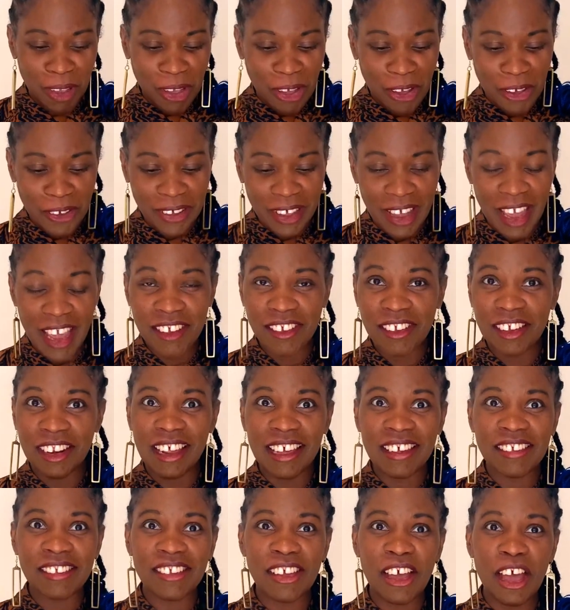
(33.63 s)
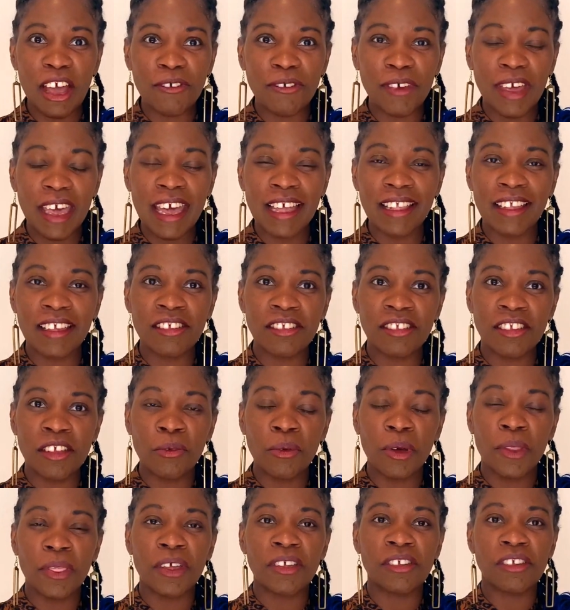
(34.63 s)
Okay, so let's dive in and see
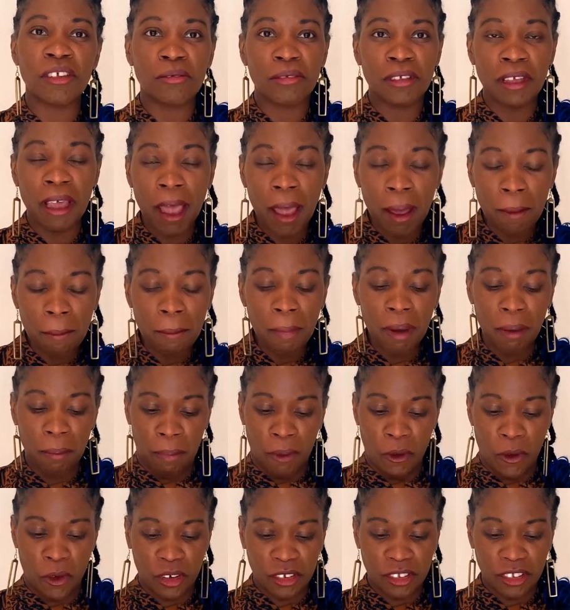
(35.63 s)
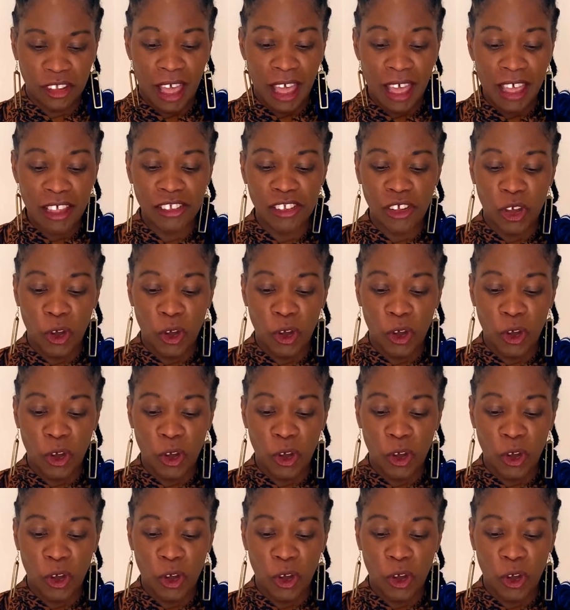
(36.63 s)
what the September box has